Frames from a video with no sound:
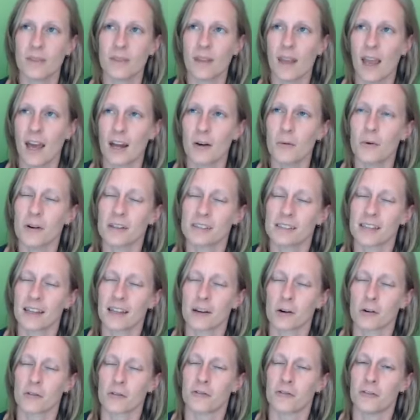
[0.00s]
i don't want to say
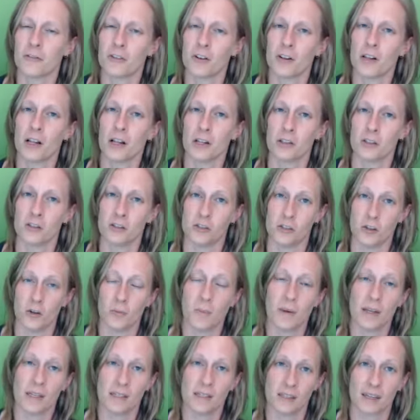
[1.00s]
they were full on
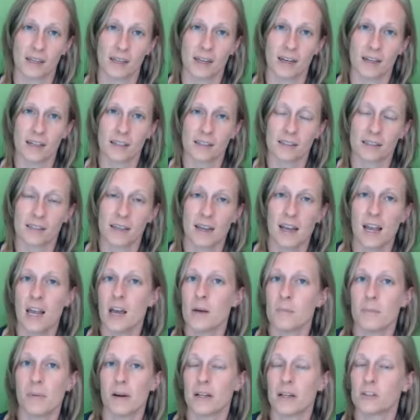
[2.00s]
duping tenants
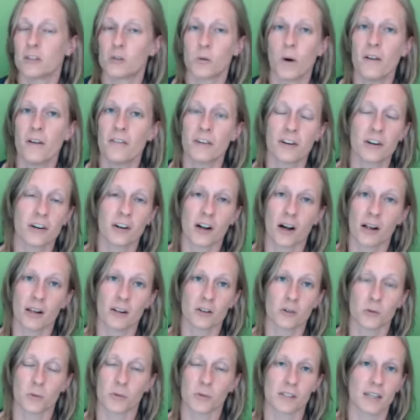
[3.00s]
but $1200
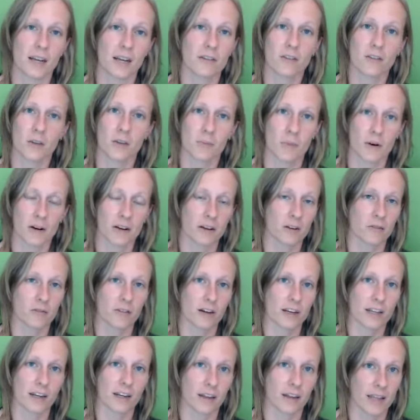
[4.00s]
was never the market
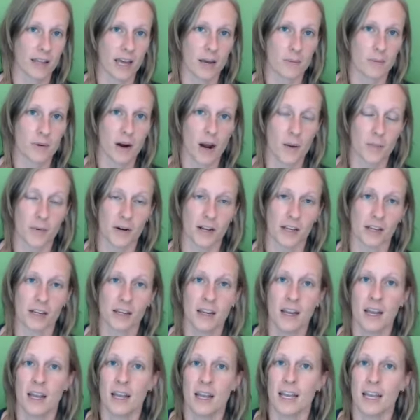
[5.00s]
rent on that property
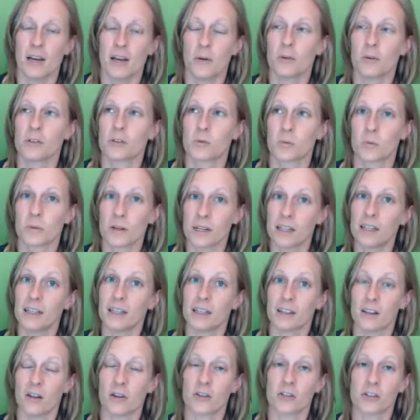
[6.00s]
it was
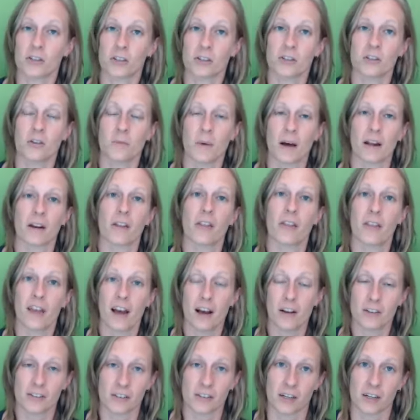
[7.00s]
really closer to about a
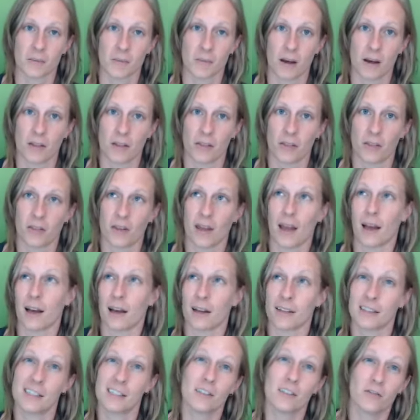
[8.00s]
thousand a month
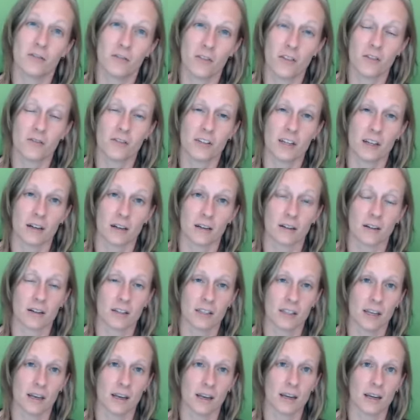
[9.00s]
uh, 1050 on a good
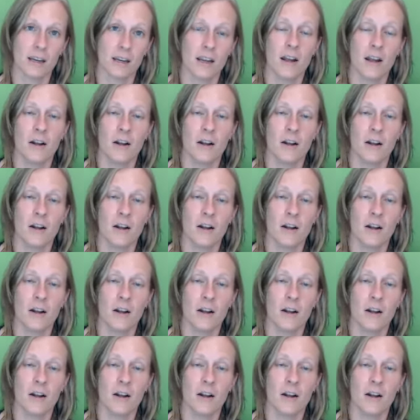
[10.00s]
day